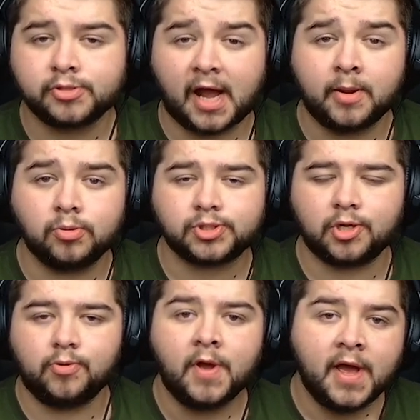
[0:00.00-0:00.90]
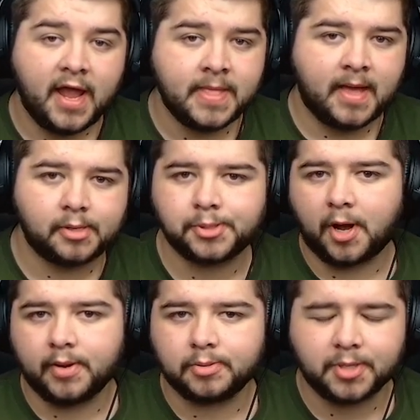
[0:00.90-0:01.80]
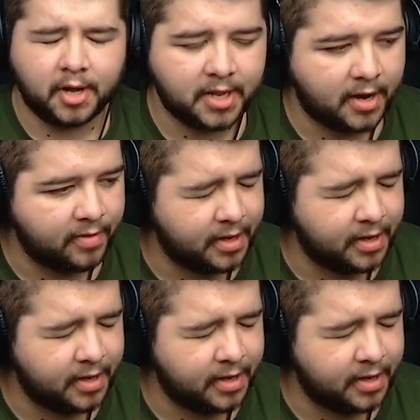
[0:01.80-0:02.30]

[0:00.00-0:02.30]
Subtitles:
and also in that final third area.